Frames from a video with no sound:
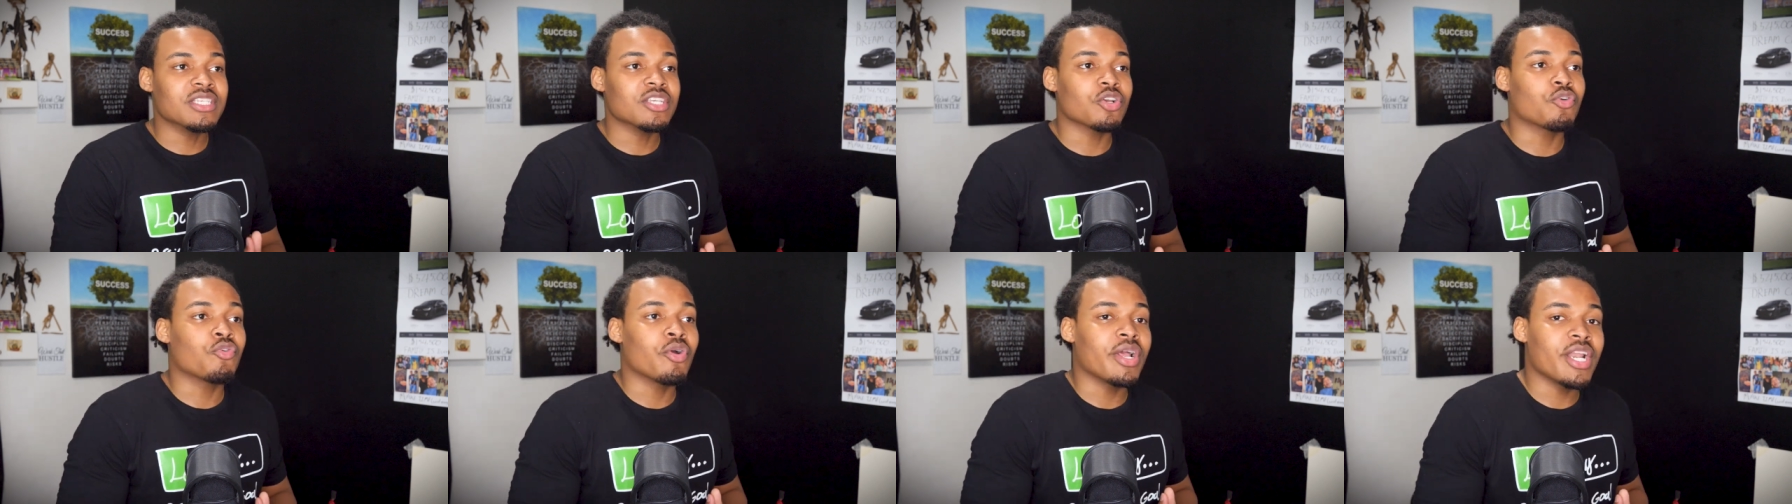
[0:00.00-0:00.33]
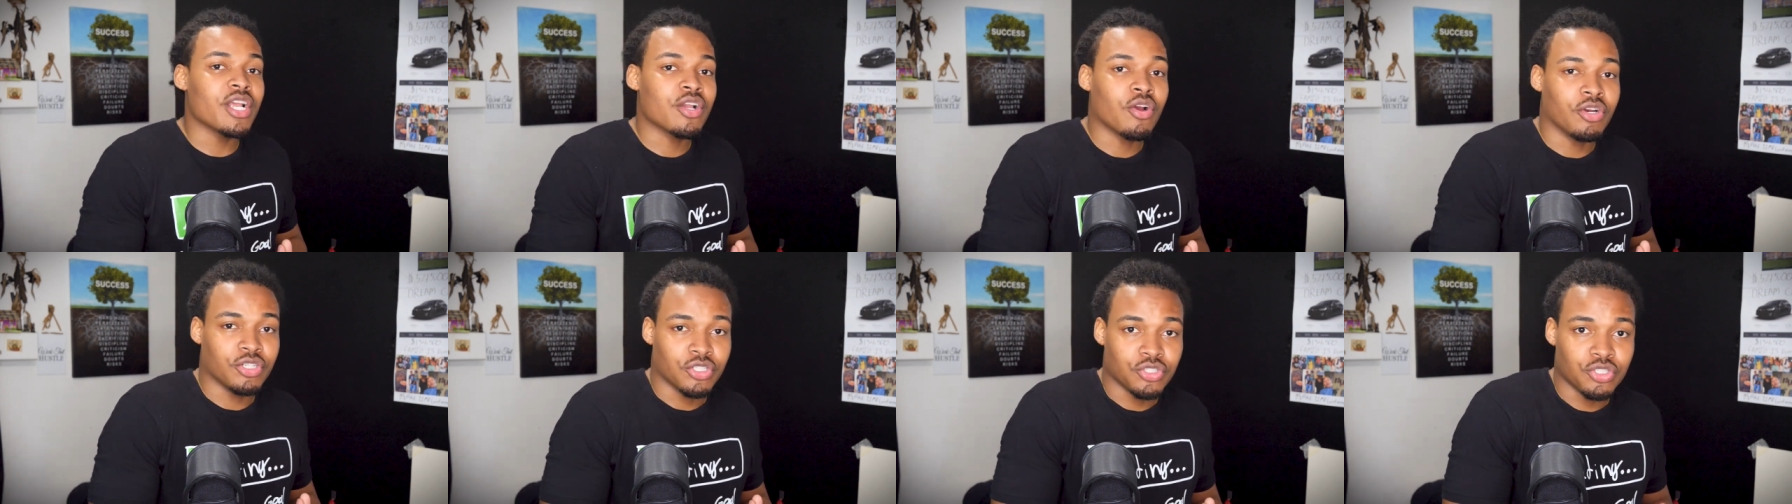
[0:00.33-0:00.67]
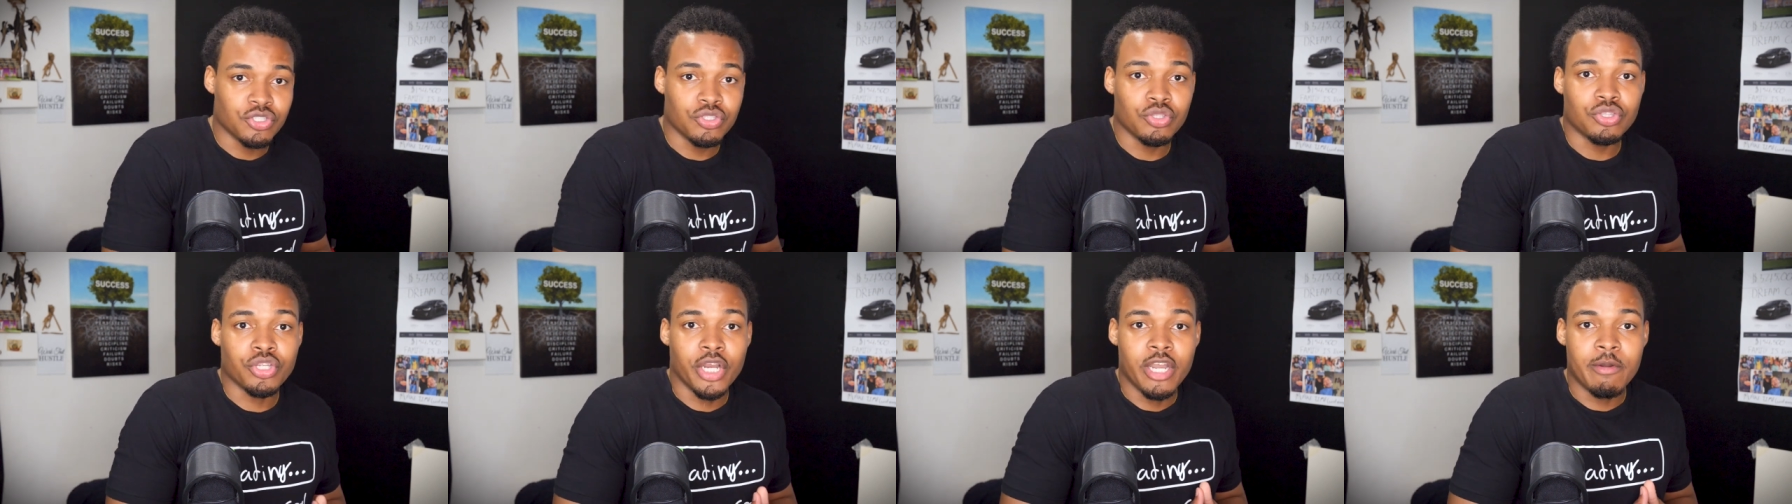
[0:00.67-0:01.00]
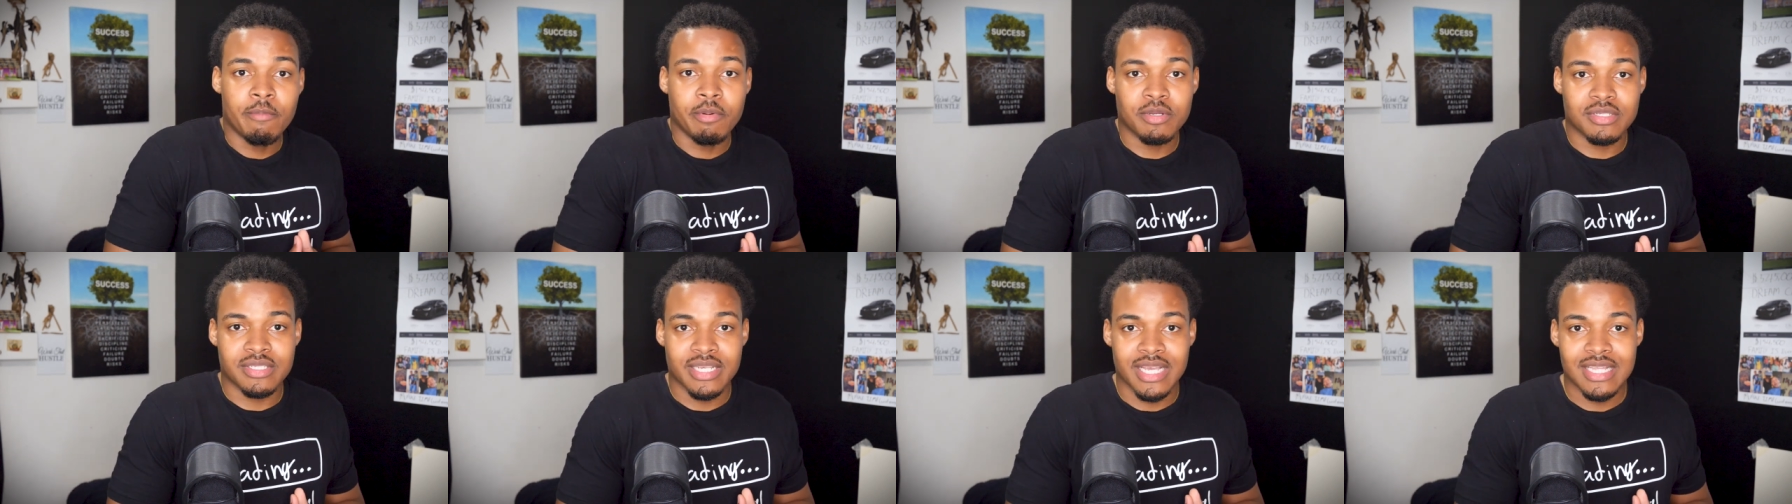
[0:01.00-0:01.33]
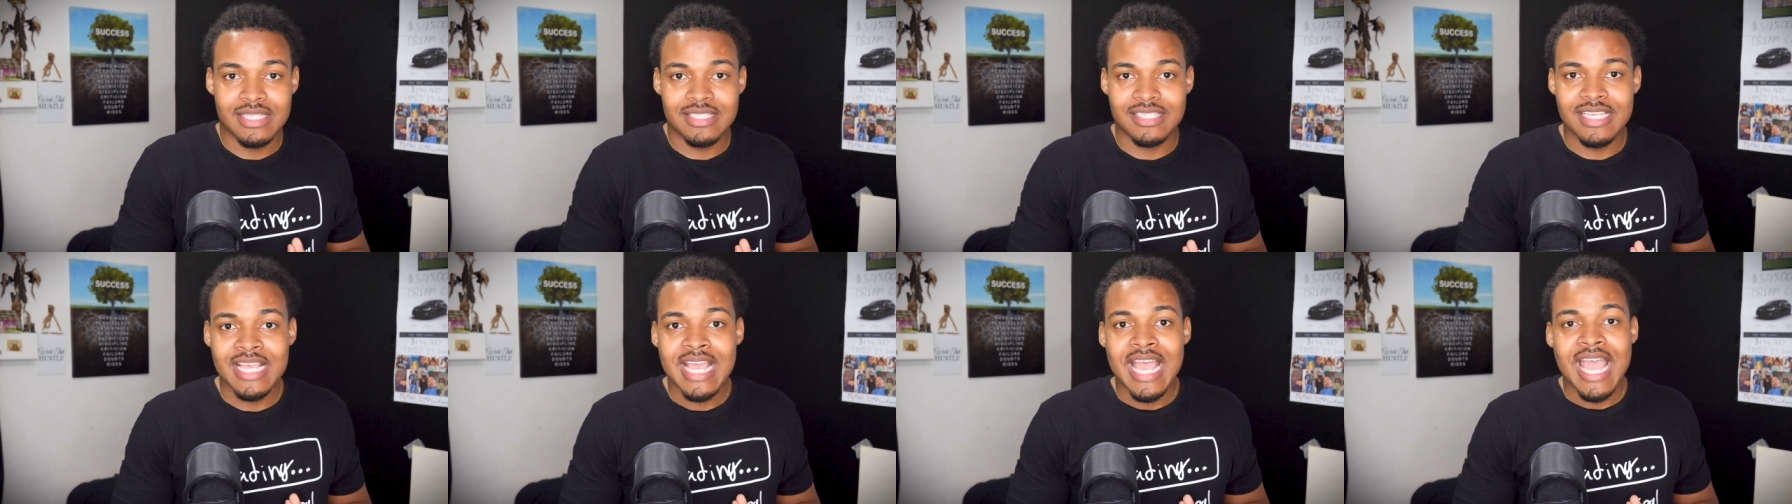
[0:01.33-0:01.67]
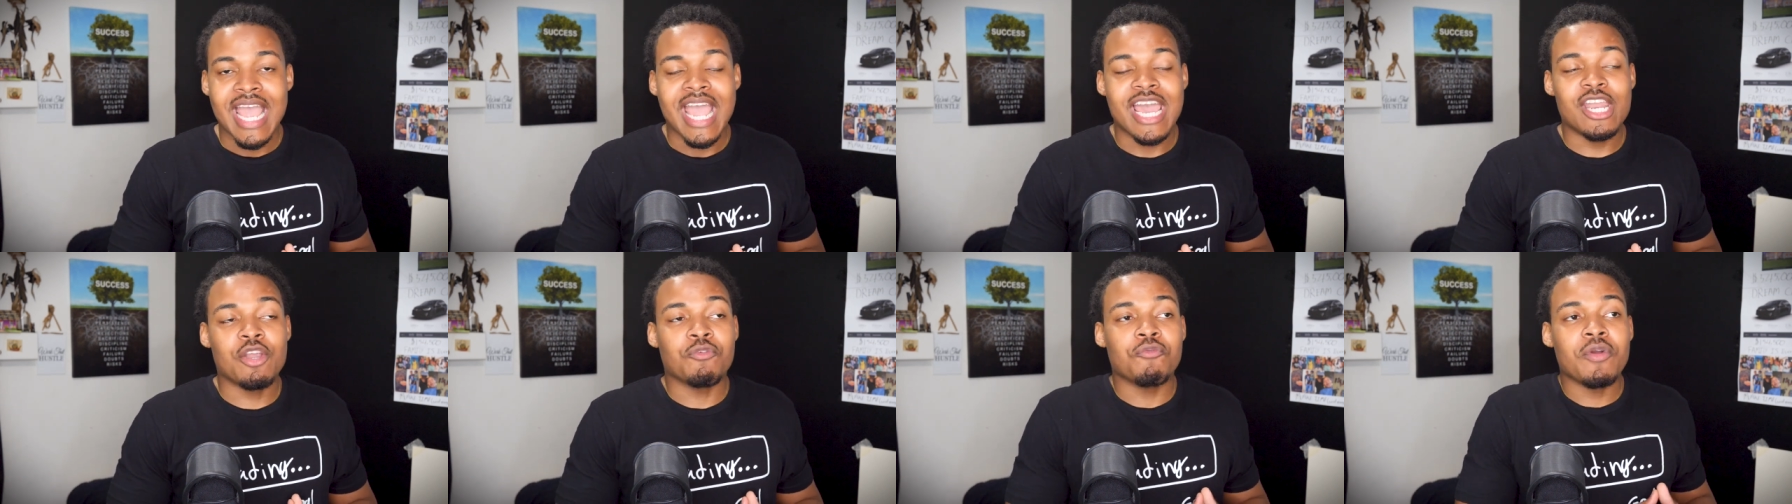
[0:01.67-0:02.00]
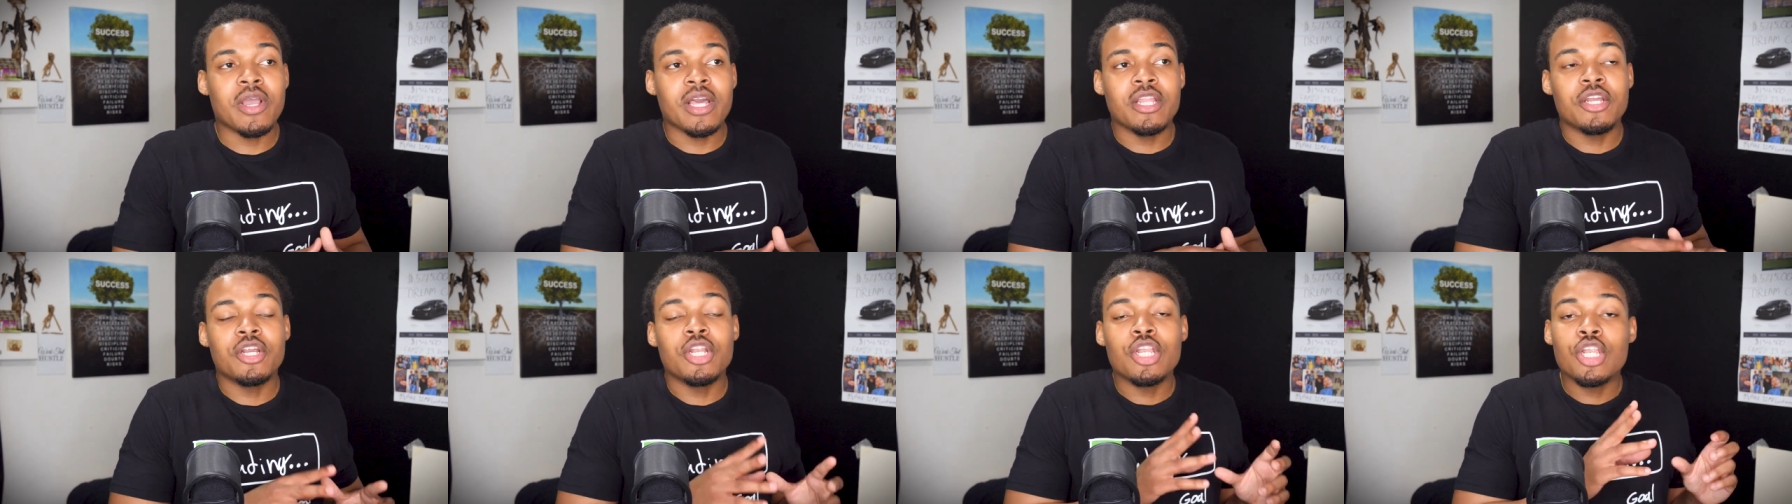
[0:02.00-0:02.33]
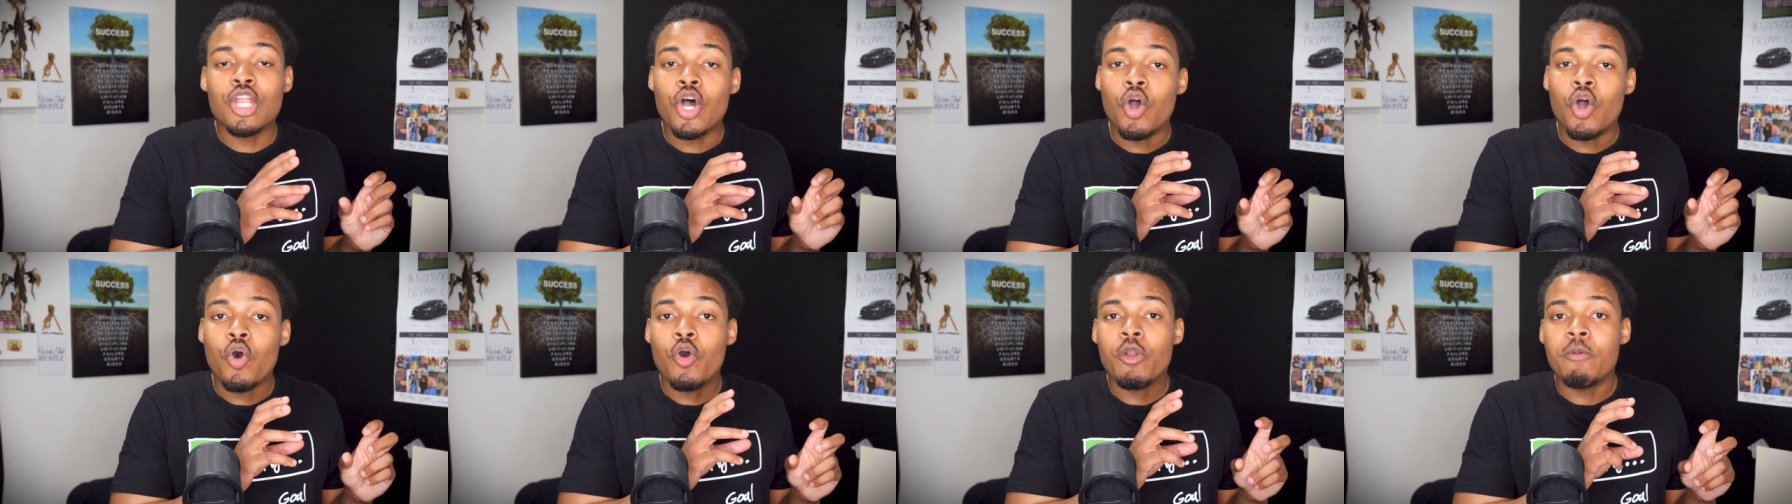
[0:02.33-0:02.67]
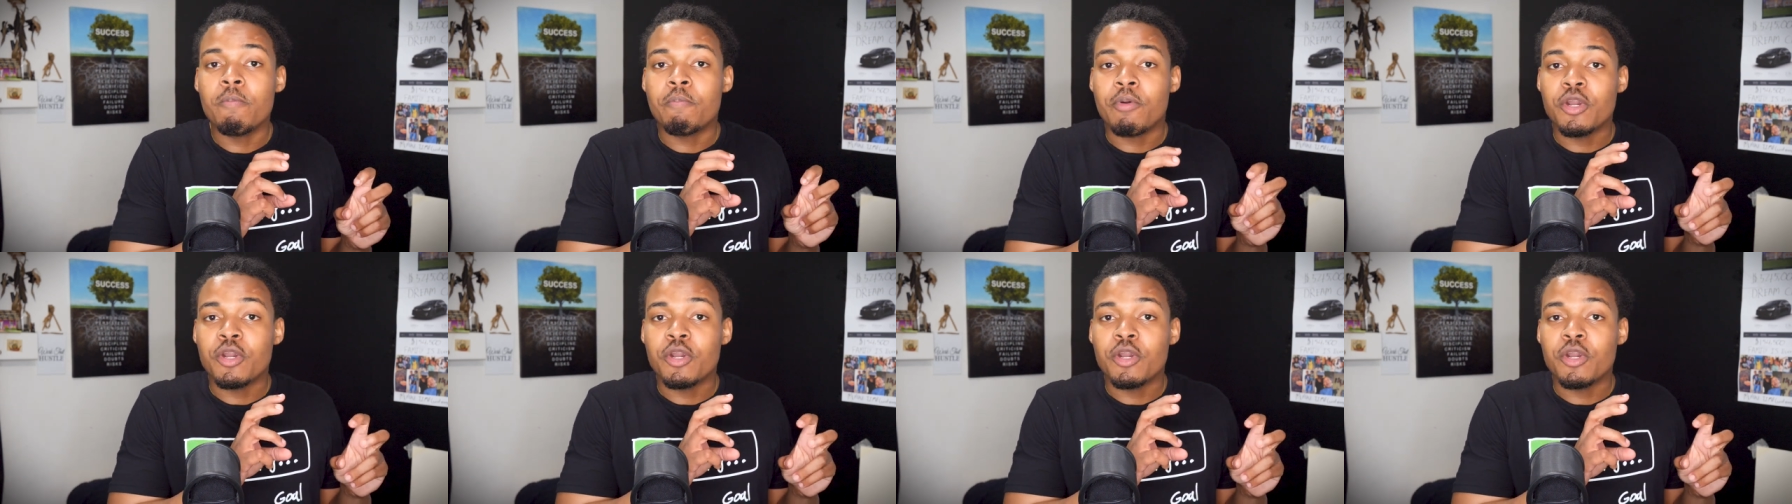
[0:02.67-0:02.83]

since a credit card charges you thirty percent and a regular loan,